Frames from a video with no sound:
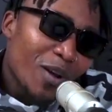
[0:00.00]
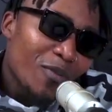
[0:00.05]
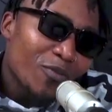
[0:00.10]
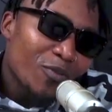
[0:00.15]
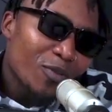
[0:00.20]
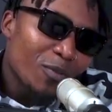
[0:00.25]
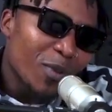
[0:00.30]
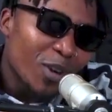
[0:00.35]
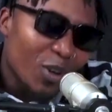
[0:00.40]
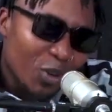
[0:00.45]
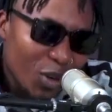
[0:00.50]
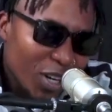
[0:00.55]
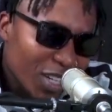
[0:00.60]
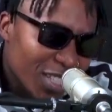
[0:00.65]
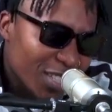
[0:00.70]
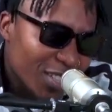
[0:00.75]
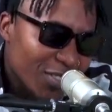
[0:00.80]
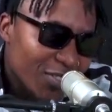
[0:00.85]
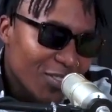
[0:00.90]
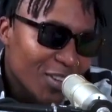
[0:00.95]
come from
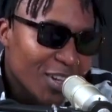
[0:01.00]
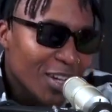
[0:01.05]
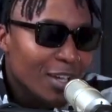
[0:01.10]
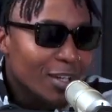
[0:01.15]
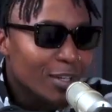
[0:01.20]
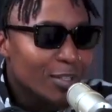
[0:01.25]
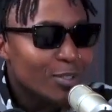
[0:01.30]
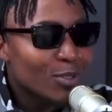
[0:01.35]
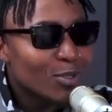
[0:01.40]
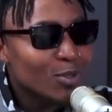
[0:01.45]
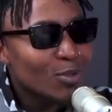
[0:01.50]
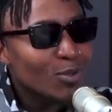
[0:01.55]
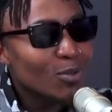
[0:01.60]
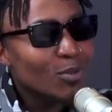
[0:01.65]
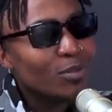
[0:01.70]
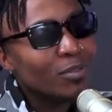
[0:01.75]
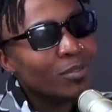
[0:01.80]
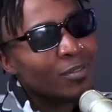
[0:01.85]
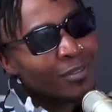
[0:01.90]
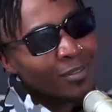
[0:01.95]
aggressive
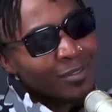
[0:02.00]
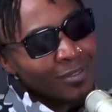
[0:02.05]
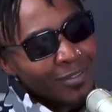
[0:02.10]
to